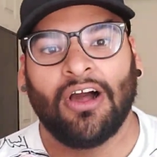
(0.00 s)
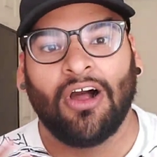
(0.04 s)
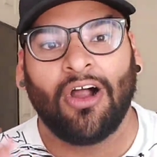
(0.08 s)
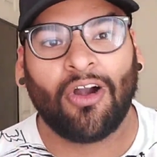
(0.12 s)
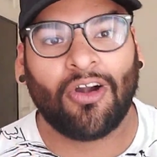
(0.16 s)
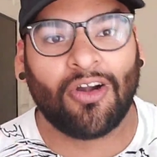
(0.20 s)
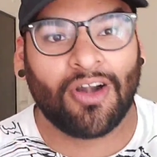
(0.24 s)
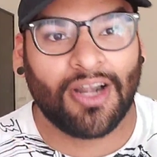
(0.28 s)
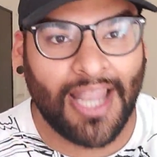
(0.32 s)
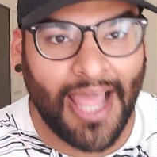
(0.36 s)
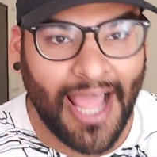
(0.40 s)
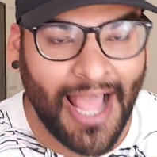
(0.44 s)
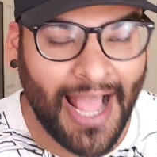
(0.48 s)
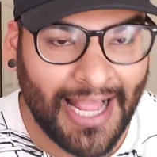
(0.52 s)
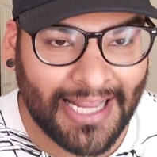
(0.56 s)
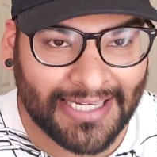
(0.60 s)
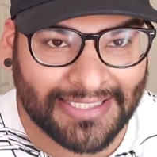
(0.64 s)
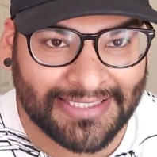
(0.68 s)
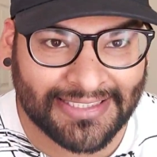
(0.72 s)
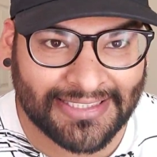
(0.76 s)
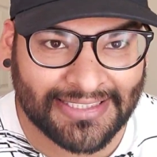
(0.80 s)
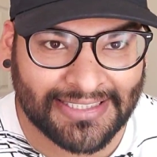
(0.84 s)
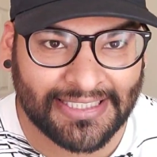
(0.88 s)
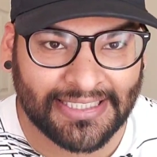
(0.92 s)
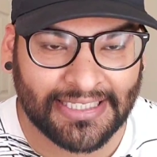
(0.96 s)
our
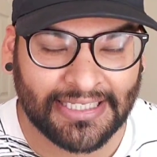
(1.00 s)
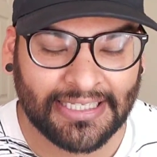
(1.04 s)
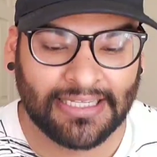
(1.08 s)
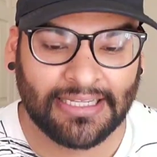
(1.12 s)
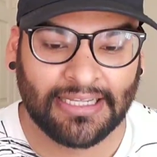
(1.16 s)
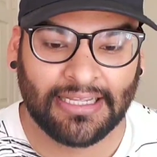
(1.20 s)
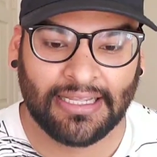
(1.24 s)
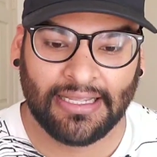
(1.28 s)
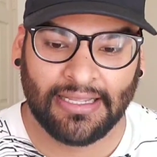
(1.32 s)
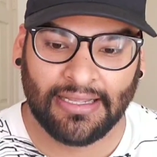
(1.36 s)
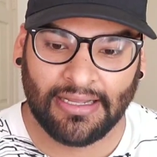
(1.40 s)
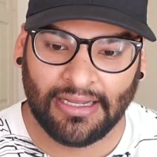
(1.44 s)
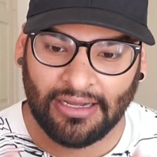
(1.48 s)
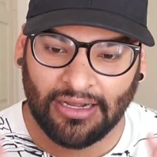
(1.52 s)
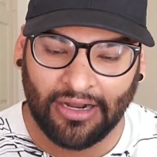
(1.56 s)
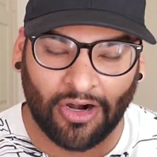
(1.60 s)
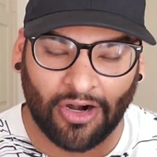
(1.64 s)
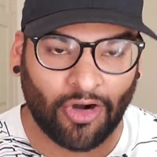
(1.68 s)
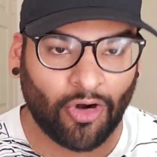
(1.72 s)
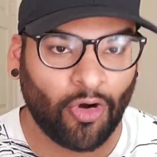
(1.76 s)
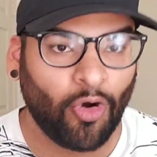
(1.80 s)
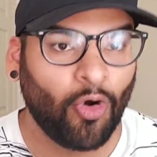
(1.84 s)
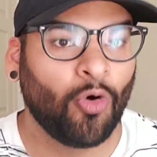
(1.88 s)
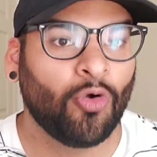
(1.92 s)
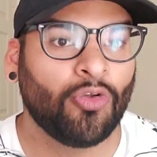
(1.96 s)

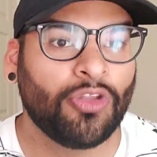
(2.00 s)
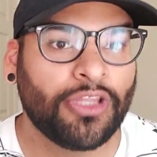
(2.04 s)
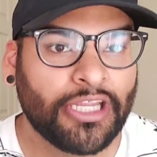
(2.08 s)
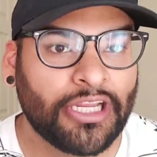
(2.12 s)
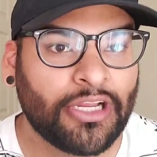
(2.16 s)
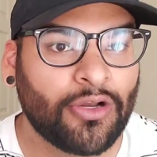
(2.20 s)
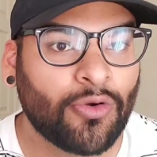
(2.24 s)
Holy